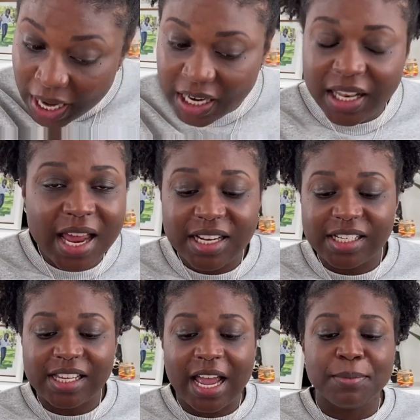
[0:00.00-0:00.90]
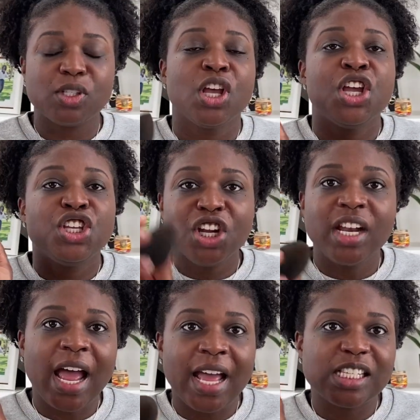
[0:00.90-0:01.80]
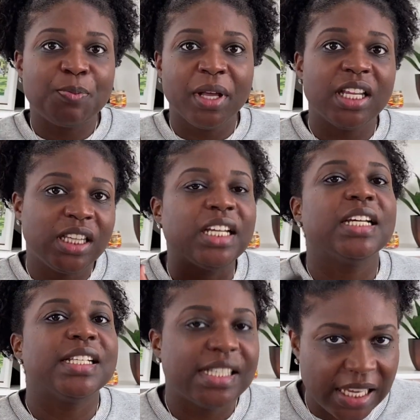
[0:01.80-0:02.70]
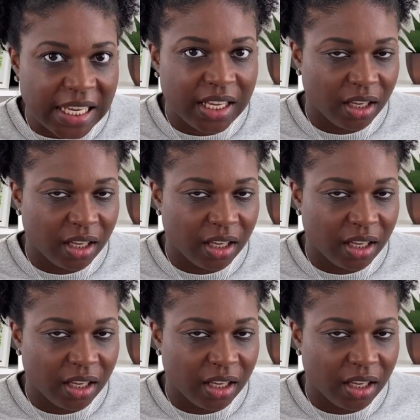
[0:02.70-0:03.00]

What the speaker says: and a lot of the times you're not spilling the good tea